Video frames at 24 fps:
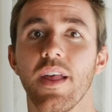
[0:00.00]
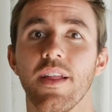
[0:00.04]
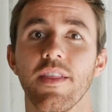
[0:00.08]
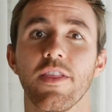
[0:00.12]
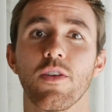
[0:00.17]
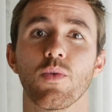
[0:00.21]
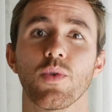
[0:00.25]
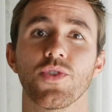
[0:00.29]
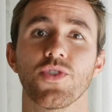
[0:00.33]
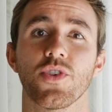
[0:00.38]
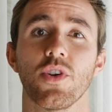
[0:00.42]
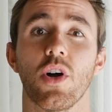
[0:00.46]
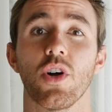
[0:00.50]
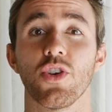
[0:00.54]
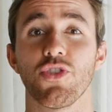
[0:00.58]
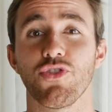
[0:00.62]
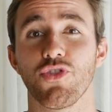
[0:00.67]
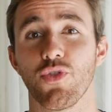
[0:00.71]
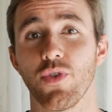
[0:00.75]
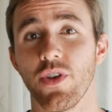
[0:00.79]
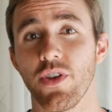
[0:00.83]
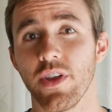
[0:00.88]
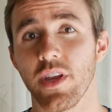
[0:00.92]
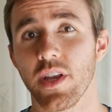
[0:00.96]
there was an
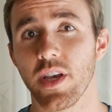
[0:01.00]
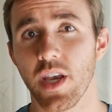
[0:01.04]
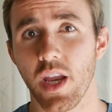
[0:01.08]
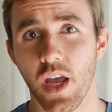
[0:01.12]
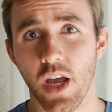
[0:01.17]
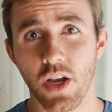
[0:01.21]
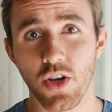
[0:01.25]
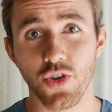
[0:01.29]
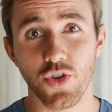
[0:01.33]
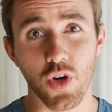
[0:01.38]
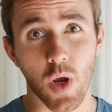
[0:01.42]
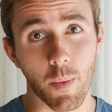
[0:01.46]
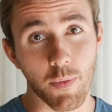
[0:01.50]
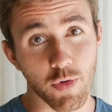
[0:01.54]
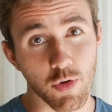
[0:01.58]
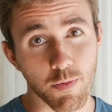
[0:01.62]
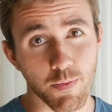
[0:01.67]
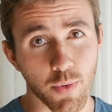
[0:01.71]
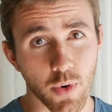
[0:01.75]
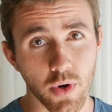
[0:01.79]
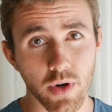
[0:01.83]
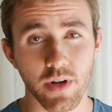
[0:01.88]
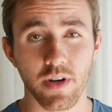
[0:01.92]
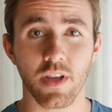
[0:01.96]
Australian jobs
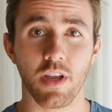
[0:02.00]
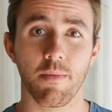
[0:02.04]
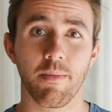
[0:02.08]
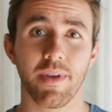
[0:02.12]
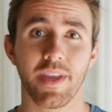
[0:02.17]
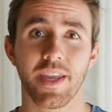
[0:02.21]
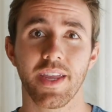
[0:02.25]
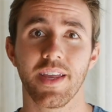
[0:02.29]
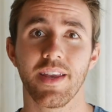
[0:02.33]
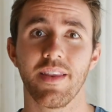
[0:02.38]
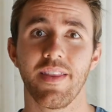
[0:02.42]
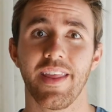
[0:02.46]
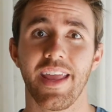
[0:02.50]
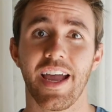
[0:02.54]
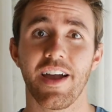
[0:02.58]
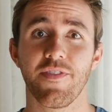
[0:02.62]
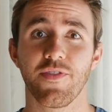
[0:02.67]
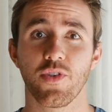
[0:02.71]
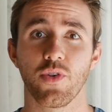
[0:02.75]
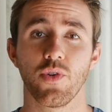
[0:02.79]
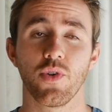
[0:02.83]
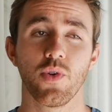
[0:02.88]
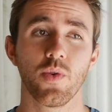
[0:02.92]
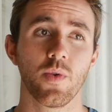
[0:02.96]
report coming in the
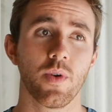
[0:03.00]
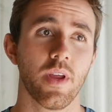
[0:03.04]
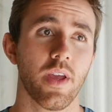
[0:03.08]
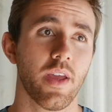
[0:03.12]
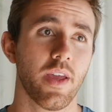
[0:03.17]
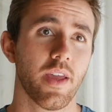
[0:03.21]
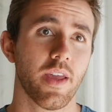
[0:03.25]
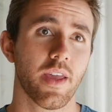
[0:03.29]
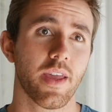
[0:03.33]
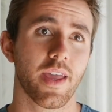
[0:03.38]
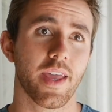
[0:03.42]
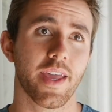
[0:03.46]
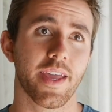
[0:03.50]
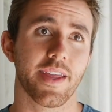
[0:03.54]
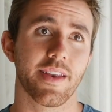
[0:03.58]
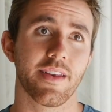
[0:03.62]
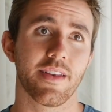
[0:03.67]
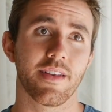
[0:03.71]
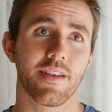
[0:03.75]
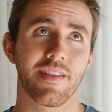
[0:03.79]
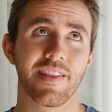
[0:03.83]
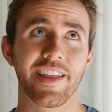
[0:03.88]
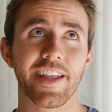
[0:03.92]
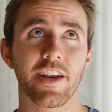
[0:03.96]
afternoon,
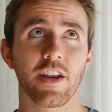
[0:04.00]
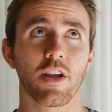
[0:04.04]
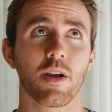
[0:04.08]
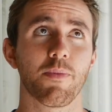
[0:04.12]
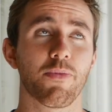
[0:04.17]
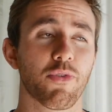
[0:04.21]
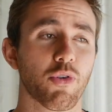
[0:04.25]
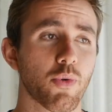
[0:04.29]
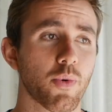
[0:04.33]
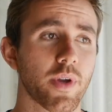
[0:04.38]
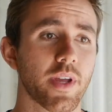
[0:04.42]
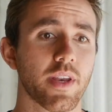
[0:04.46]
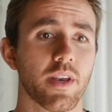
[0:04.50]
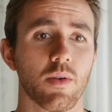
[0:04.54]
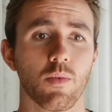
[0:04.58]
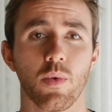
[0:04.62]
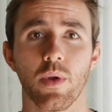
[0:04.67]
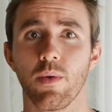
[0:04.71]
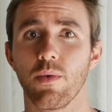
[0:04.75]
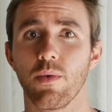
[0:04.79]
and leading up to it